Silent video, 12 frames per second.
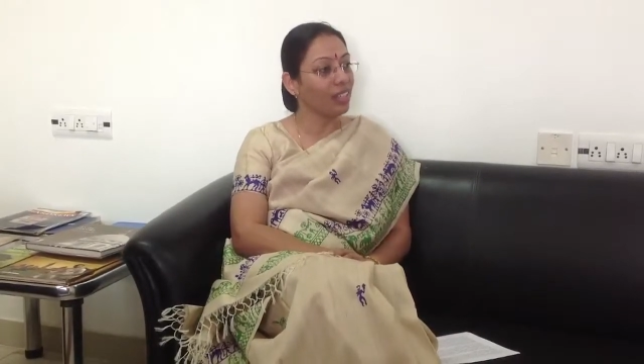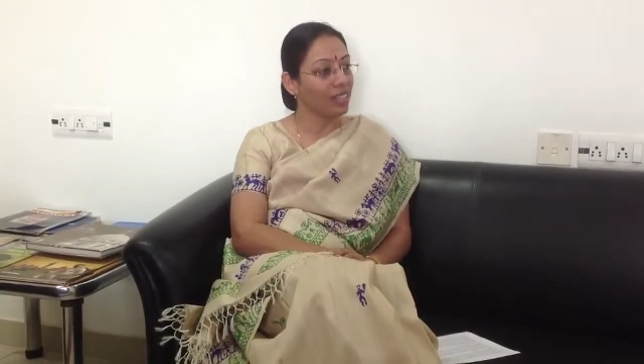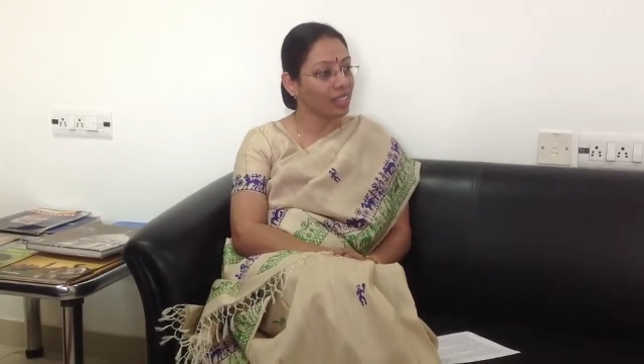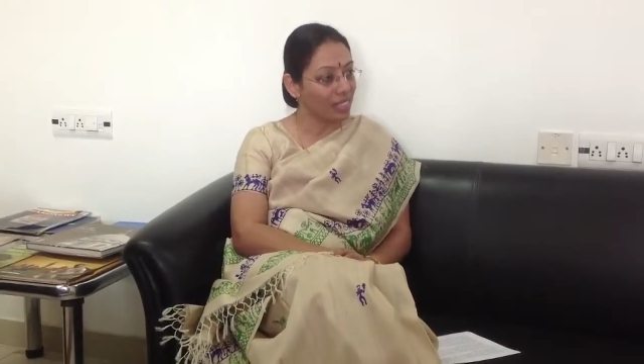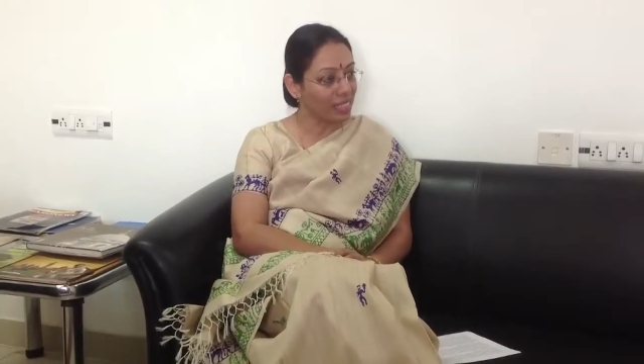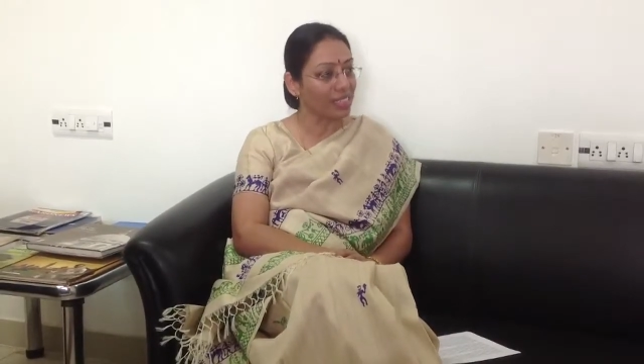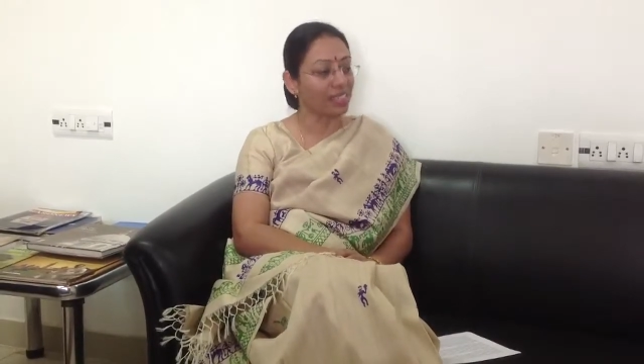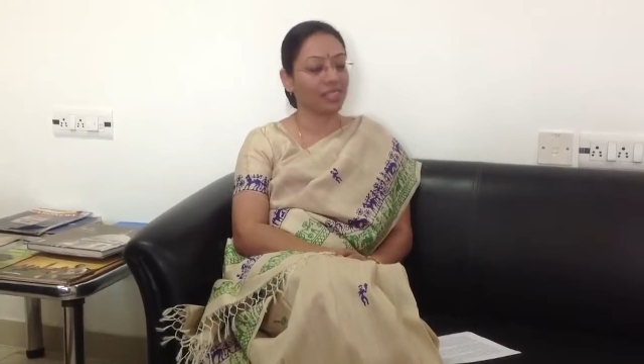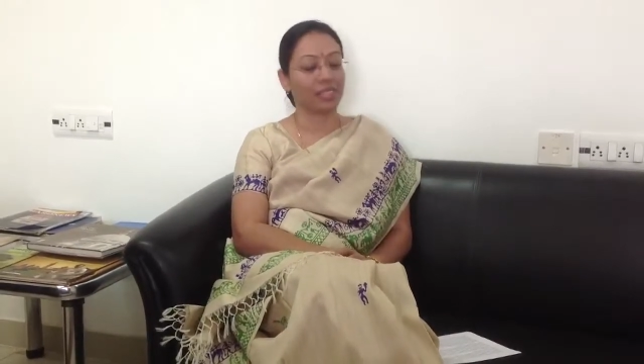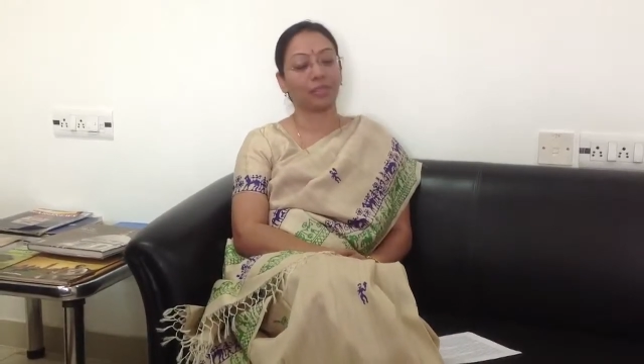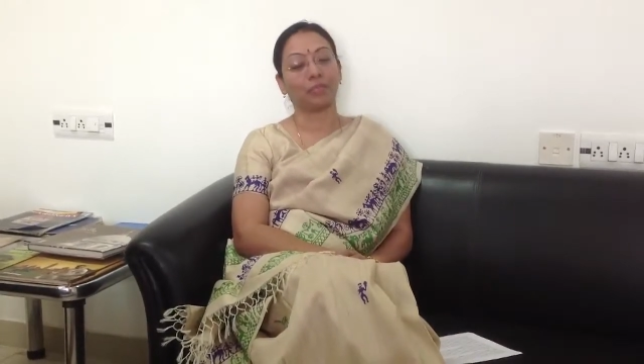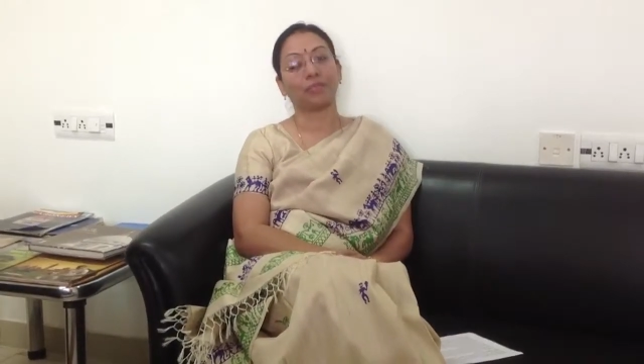citizen
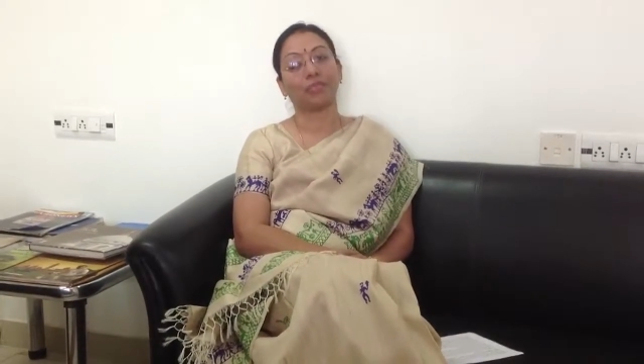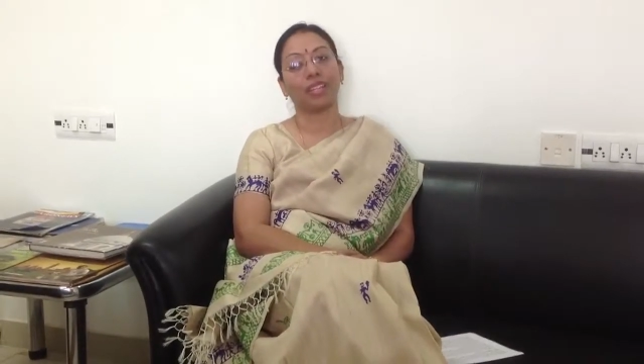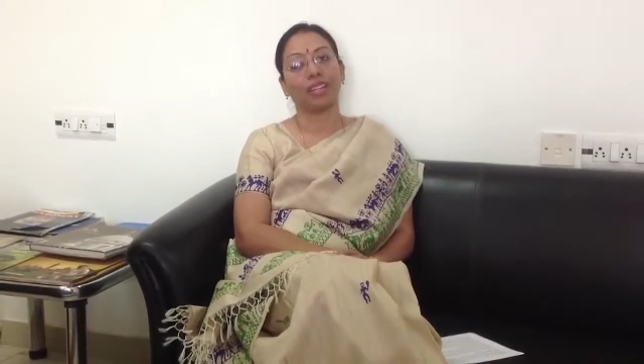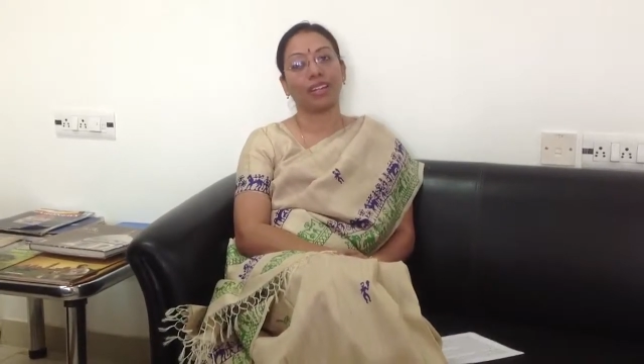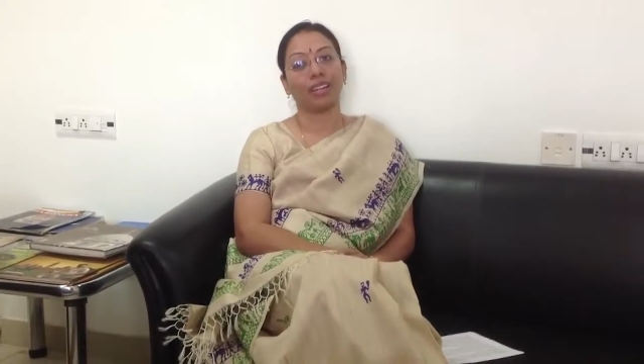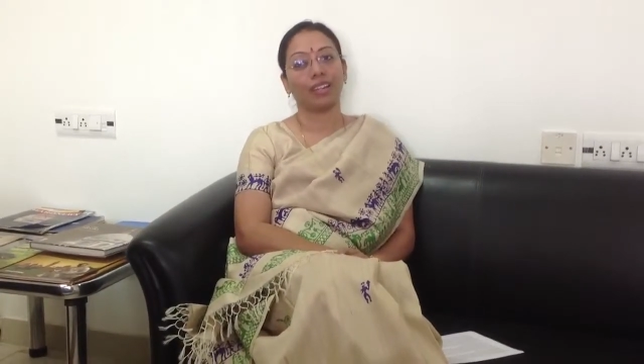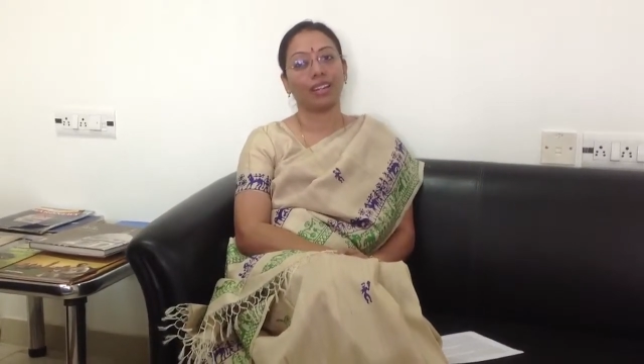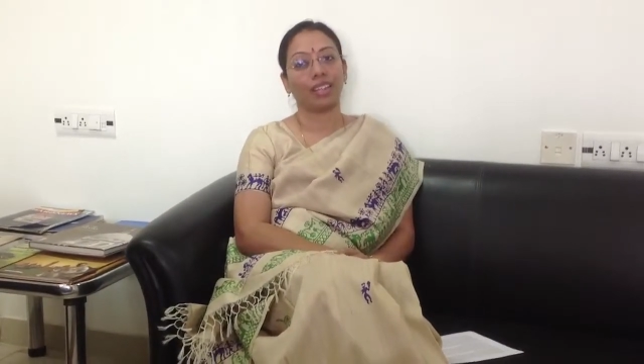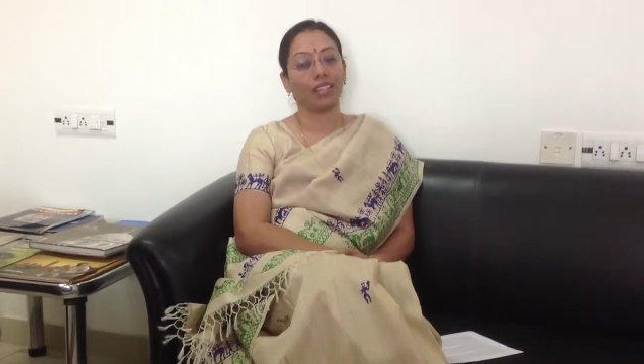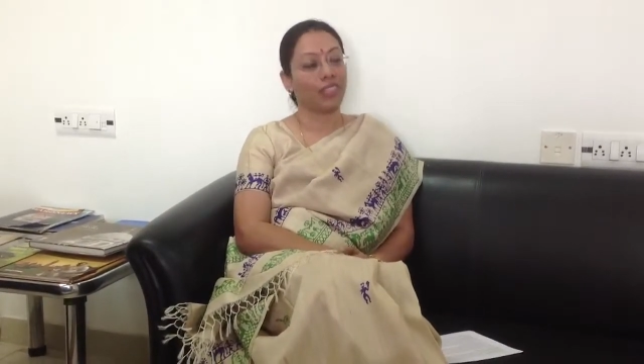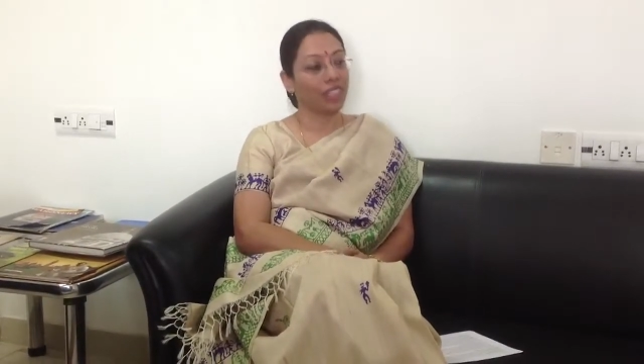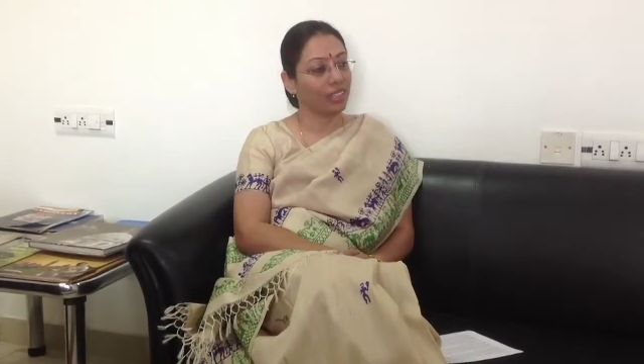
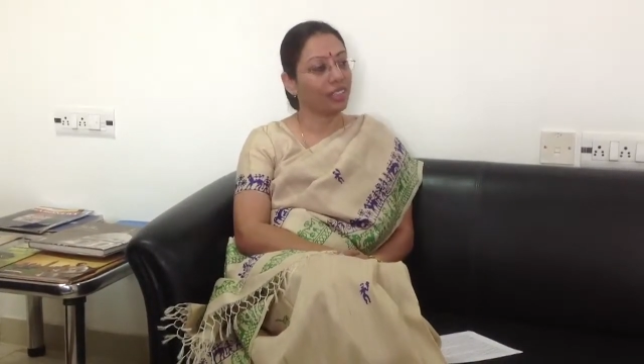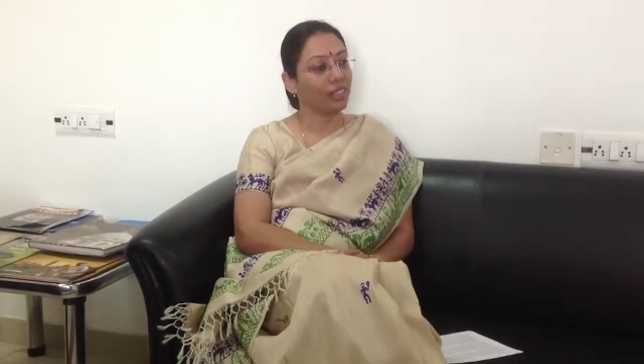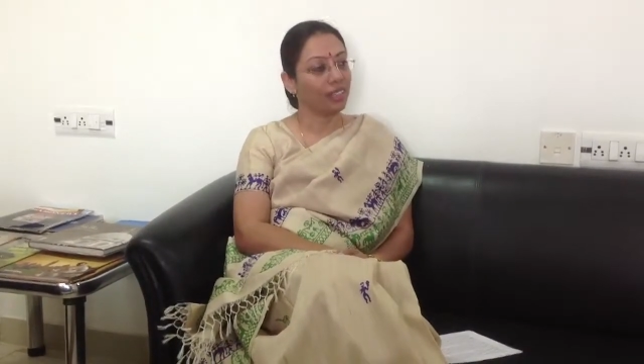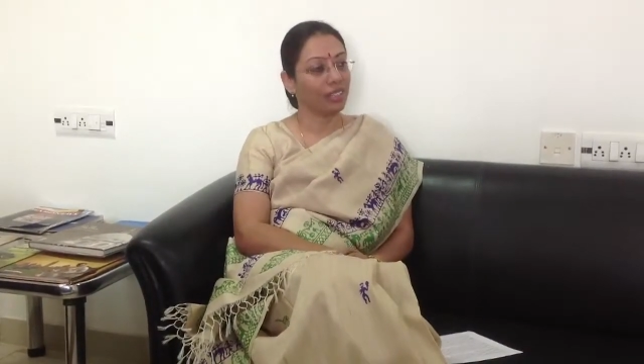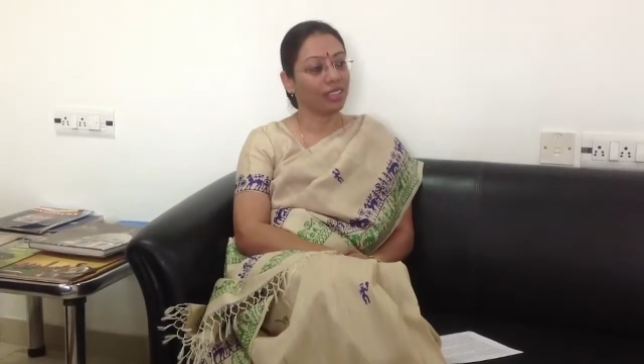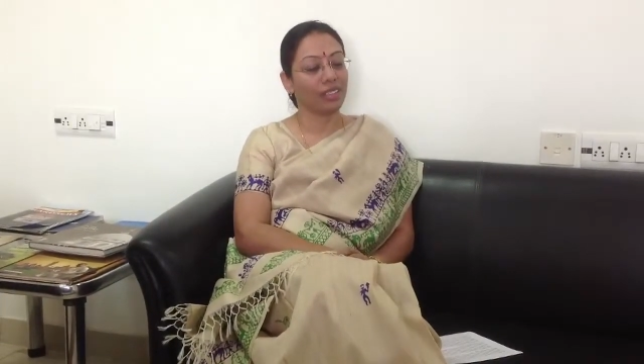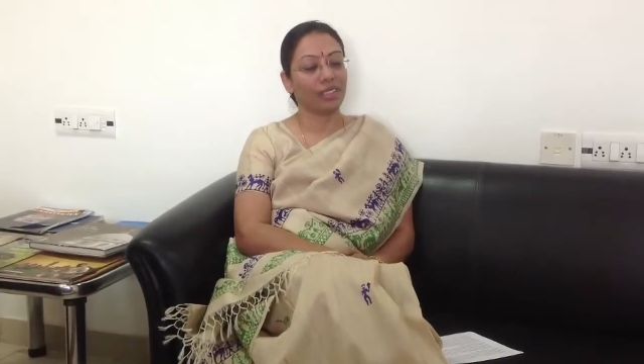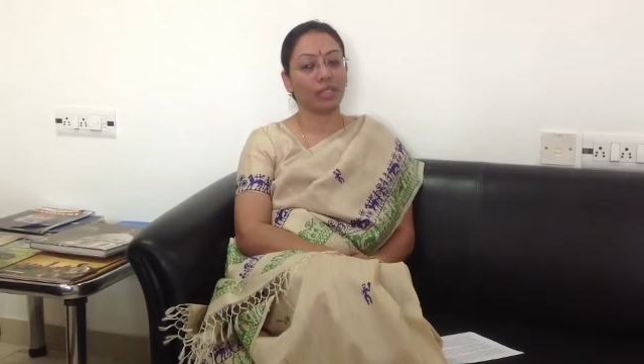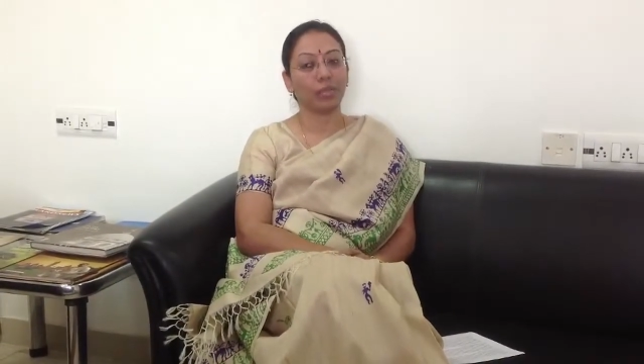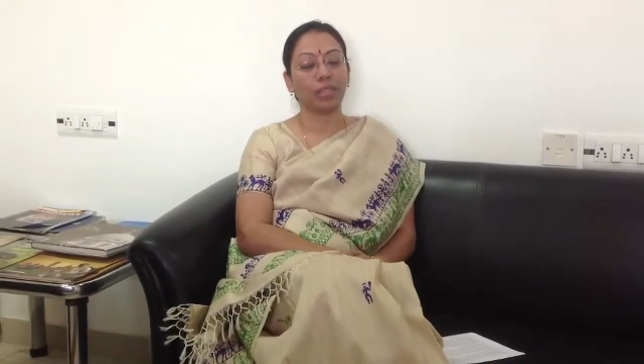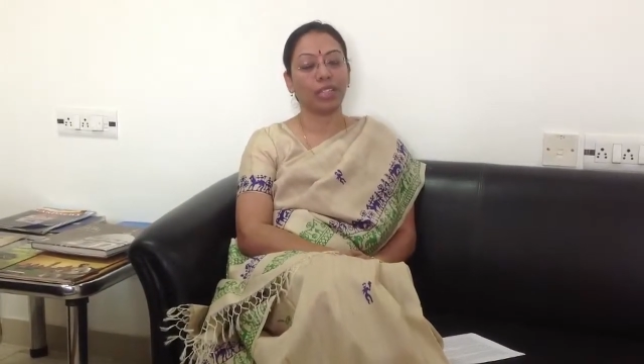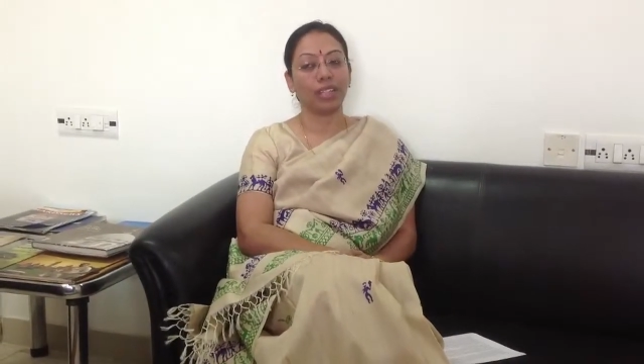living in an
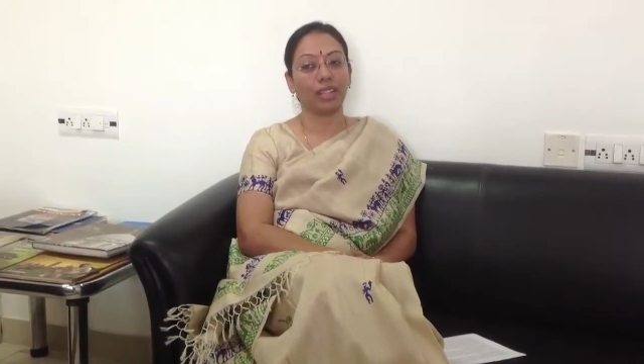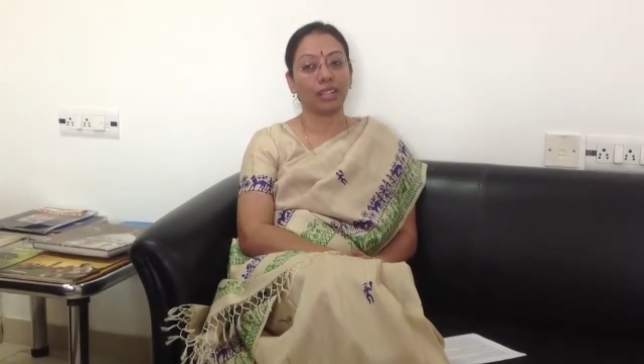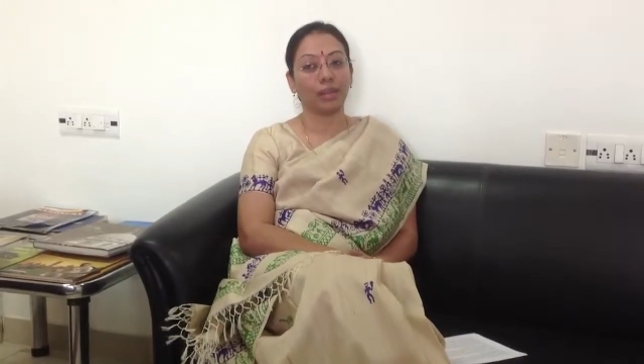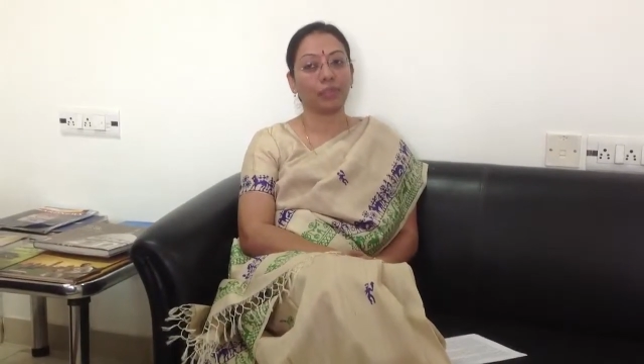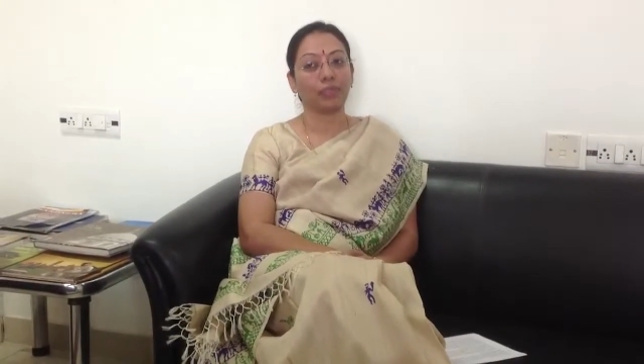urban area.